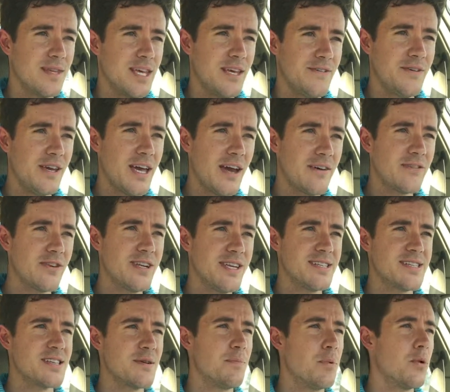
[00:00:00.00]
if he ever
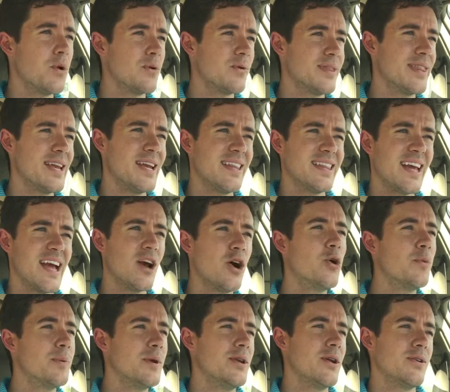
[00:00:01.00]
needs support with anything, I
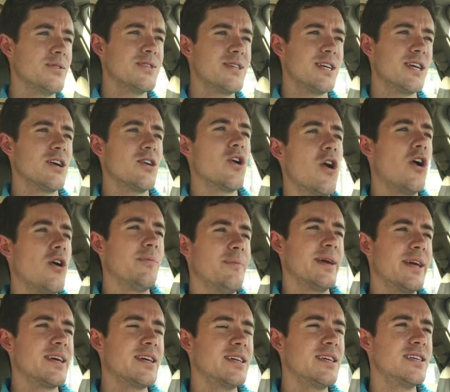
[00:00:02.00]
hope he knows he can call
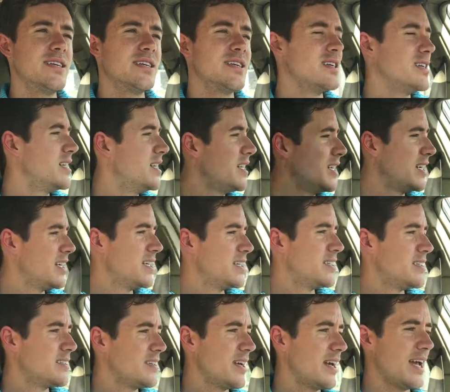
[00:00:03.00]
me.
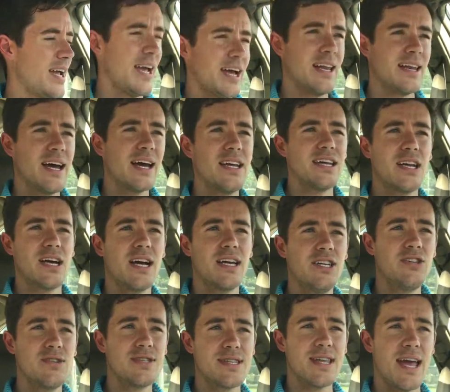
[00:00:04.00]
And I
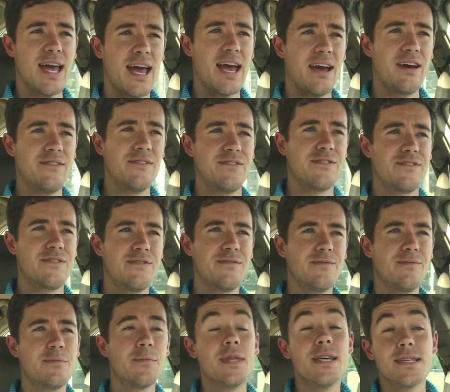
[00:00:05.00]
used to have
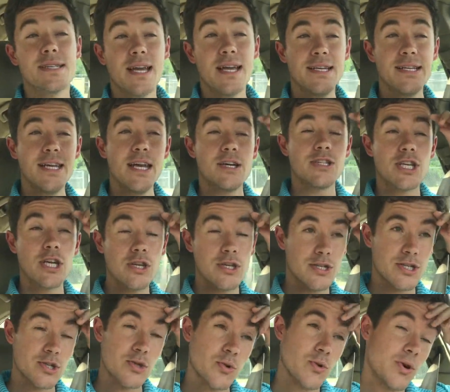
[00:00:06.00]
this idea. I'll tell you
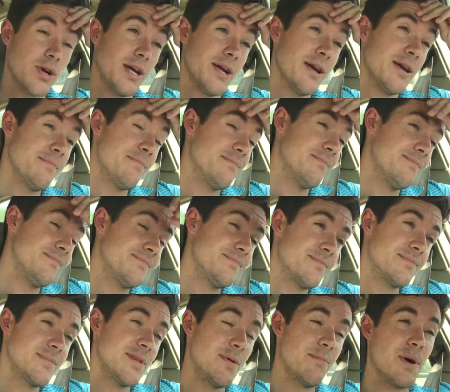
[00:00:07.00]
a story in
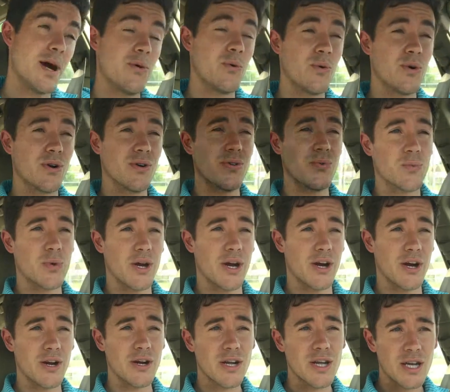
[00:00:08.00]
my world
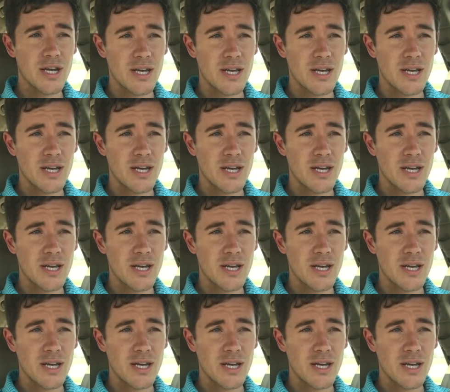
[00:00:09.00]
where